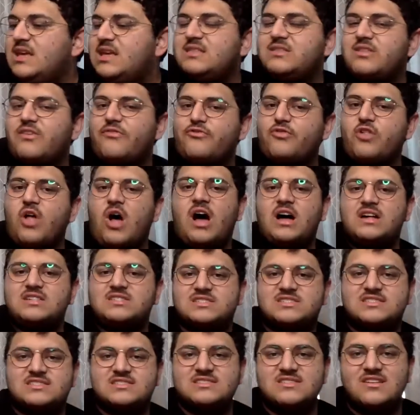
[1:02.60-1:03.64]
the
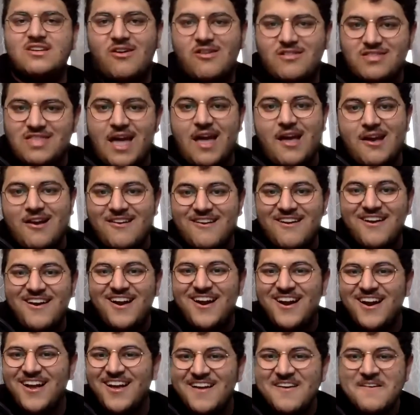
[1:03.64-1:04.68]
flaws are there,
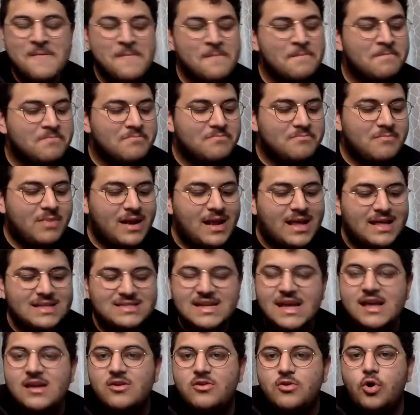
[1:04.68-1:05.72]
but
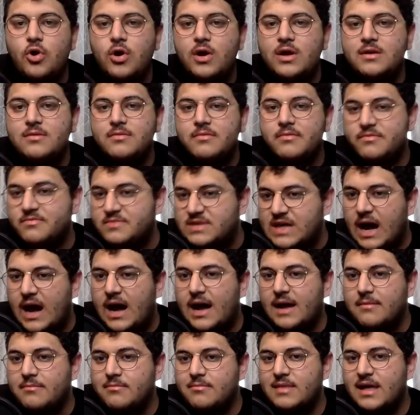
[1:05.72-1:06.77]
it's a good
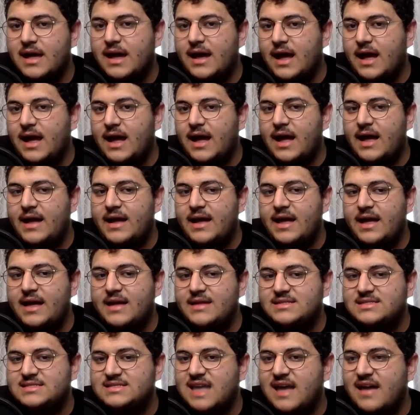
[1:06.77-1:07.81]
time.
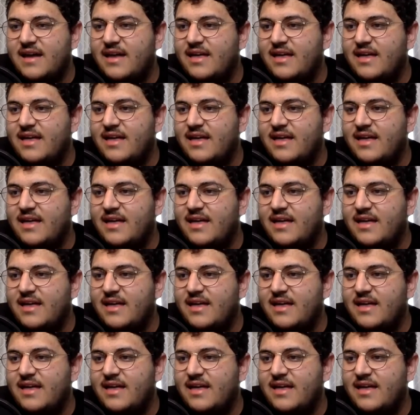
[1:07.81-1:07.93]
It's